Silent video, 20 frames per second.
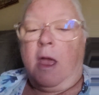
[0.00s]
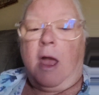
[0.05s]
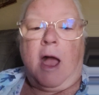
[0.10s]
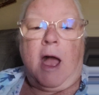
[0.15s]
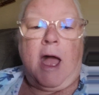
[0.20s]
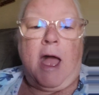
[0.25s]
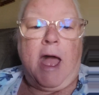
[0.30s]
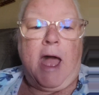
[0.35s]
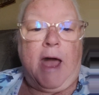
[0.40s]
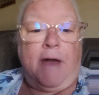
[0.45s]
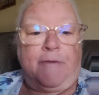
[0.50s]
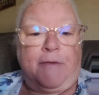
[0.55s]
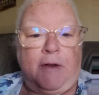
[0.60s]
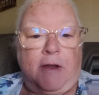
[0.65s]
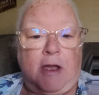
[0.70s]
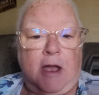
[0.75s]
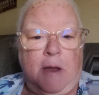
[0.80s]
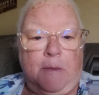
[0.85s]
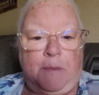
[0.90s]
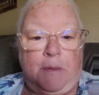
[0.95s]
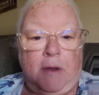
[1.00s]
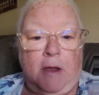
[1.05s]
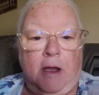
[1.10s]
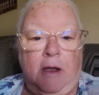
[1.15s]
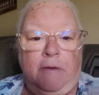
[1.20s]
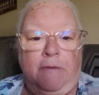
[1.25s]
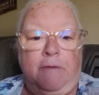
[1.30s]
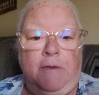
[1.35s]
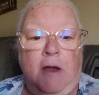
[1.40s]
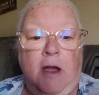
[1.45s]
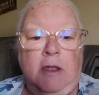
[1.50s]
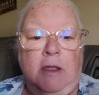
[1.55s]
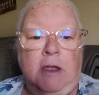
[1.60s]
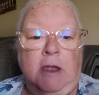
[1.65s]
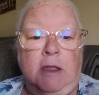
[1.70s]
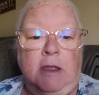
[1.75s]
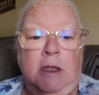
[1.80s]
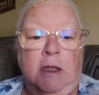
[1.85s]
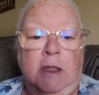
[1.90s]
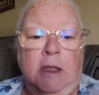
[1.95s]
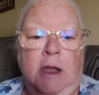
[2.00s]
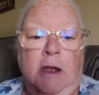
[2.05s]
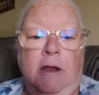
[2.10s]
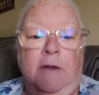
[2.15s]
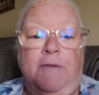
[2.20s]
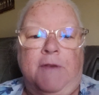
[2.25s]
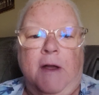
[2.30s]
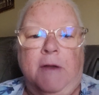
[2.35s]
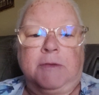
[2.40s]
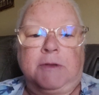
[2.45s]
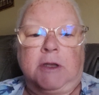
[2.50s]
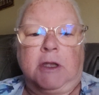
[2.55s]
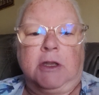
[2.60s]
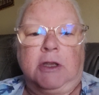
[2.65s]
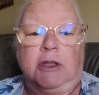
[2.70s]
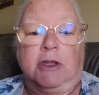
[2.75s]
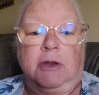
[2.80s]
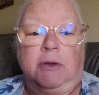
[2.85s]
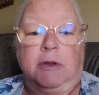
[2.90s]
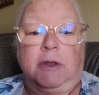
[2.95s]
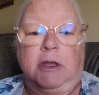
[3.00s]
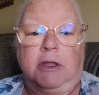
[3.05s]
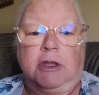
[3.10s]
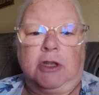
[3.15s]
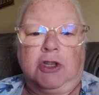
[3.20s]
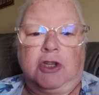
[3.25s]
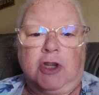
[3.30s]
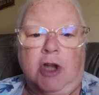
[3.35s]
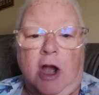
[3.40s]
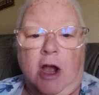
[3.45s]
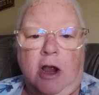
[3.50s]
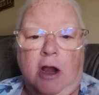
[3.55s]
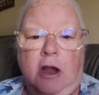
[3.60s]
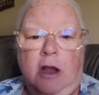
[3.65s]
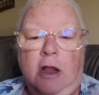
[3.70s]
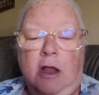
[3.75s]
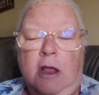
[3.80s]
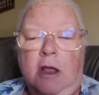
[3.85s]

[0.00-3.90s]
a 1/2 cup of onion in there if I was going to do it in the jar.